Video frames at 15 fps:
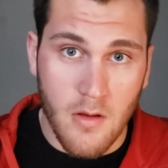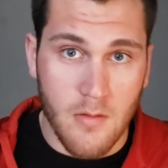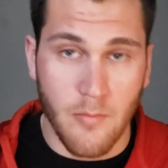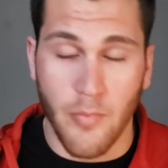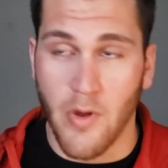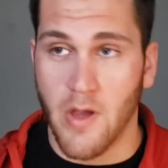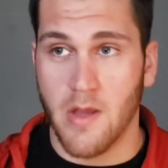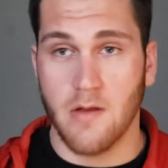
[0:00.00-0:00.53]

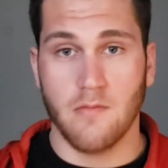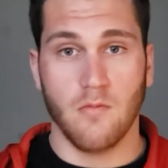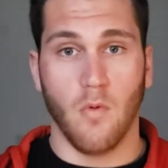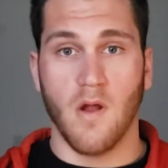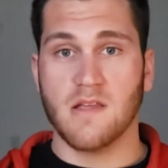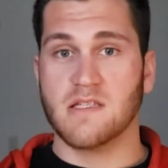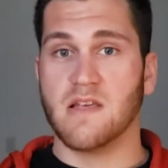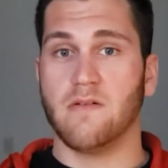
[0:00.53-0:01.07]
But
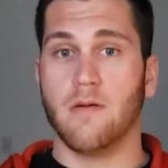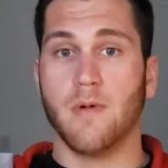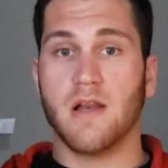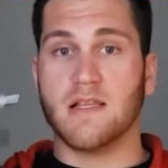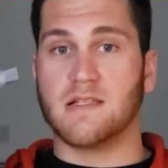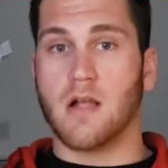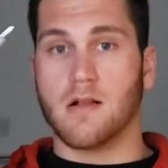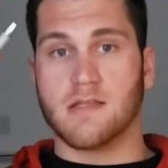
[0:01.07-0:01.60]
once
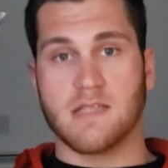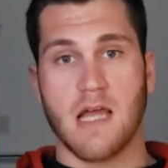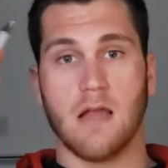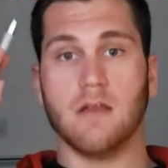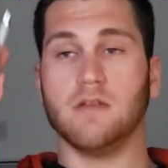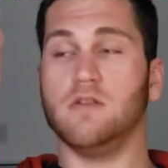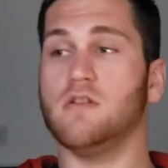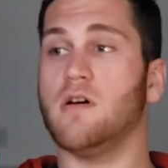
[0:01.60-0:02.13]
everybody starts
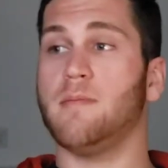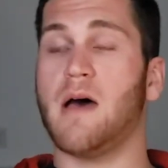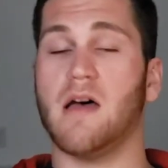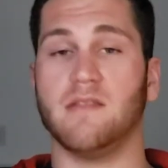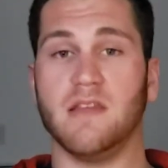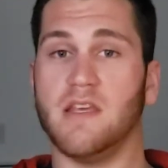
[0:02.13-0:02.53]
telling you about